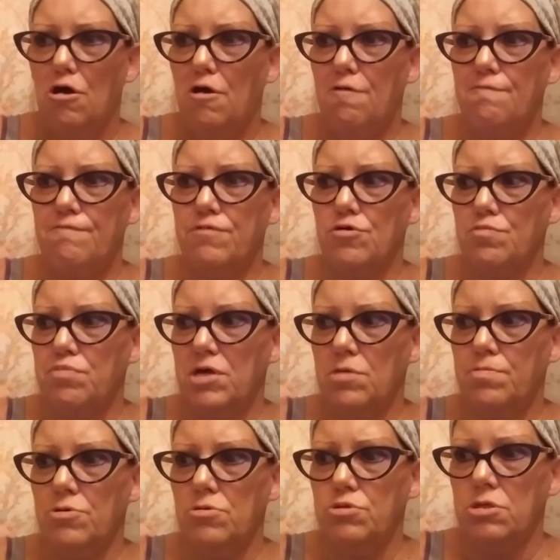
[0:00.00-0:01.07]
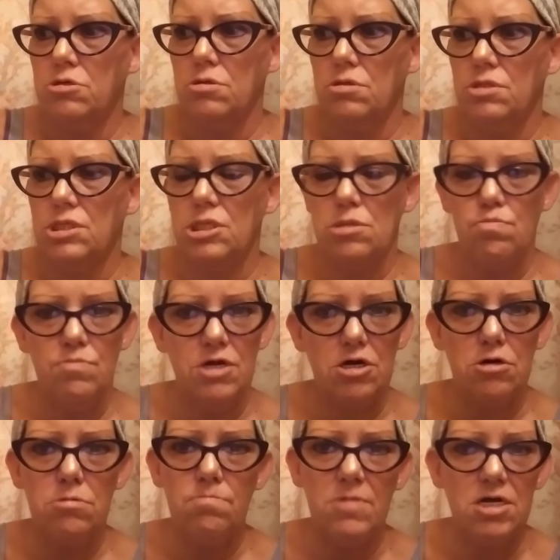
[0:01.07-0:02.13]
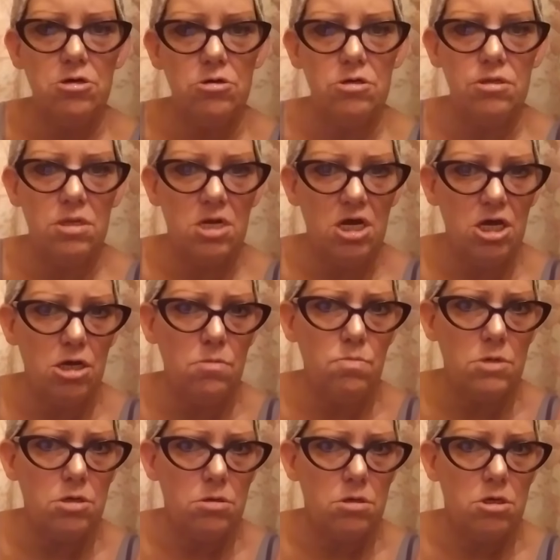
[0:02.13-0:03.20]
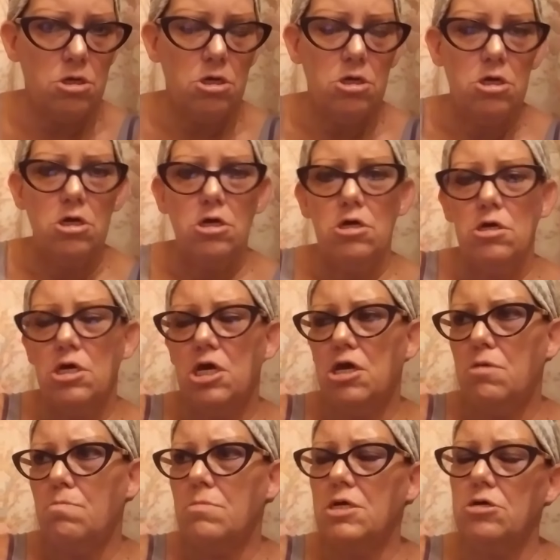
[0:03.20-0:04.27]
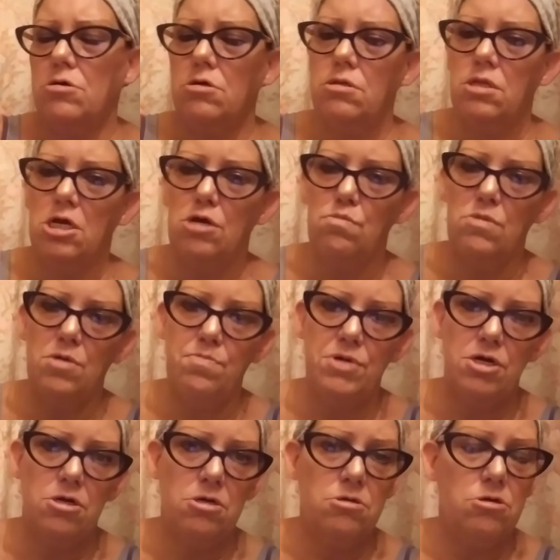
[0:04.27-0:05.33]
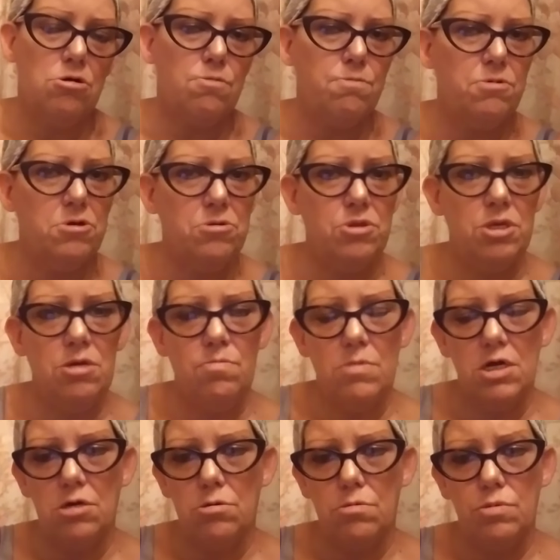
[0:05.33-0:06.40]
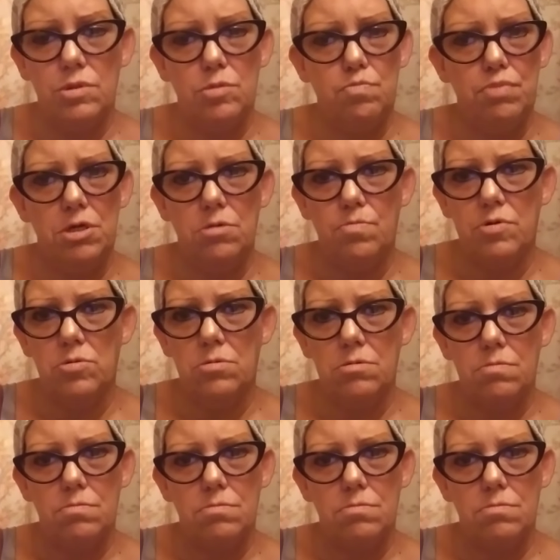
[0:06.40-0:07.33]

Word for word: And for people to smear my good name, keep my good name up out of your filthy mouths, people.